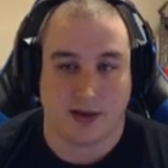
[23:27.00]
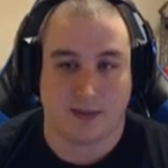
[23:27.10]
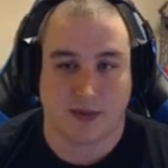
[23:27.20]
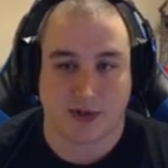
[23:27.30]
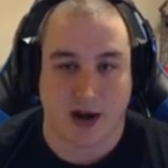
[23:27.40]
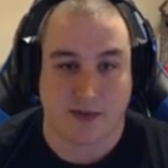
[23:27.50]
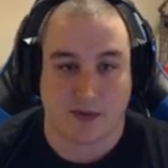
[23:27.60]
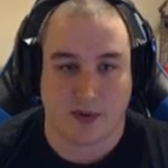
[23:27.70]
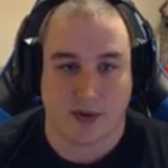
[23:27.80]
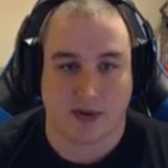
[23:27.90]
striving
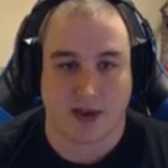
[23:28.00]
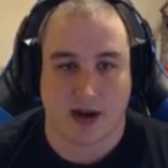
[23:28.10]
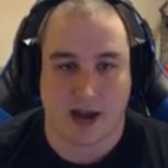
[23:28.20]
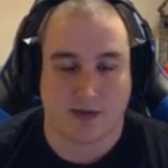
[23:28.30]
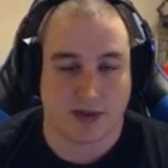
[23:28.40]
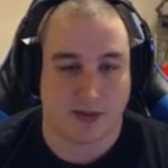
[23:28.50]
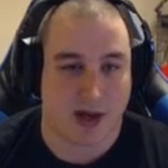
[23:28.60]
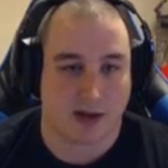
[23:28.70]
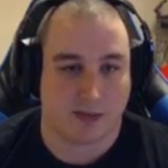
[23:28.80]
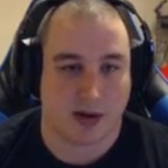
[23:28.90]
for, that I have on the
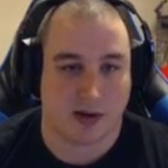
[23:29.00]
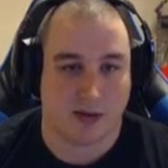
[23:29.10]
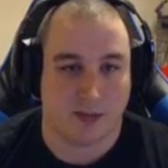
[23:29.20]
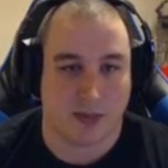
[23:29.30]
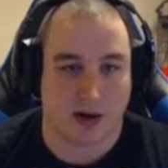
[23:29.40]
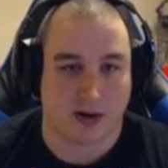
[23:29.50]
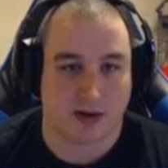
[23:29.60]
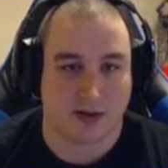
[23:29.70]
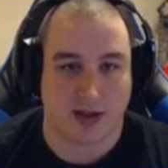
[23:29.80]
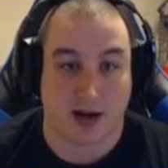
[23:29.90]
back burner,
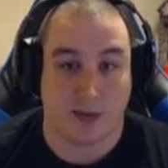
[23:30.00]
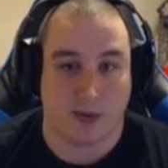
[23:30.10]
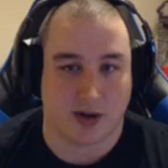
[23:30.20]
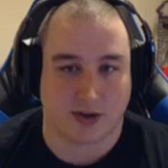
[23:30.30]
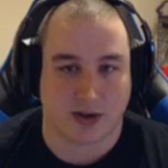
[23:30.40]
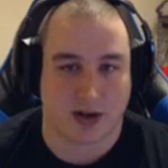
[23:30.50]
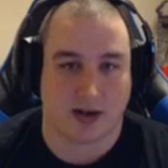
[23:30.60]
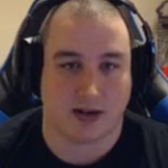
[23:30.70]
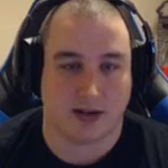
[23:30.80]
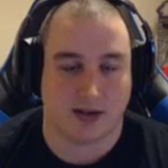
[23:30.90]
that I want to
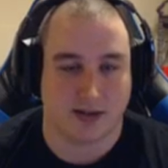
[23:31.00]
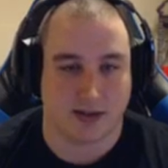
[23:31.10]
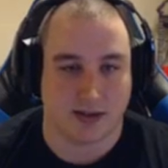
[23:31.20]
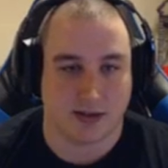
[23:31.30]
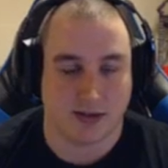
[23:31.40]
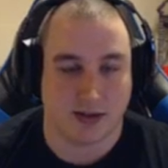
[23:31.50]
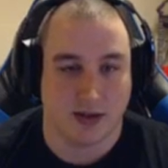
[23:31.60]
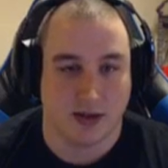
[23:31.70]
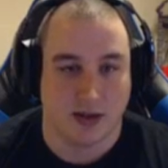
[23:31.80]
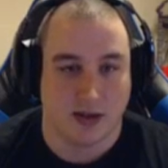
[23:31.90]
try in Siege.
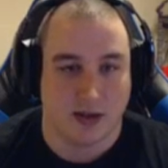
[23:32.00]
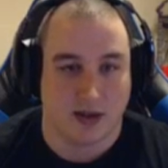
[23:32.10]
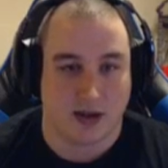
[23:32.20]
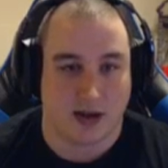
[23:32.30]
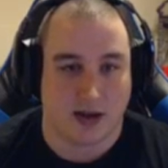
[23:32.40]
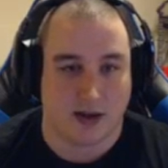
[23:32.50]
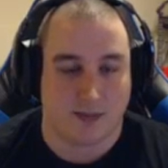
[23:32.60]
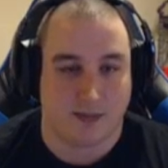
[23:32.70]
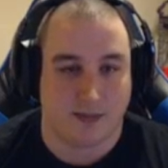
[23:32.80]
Um,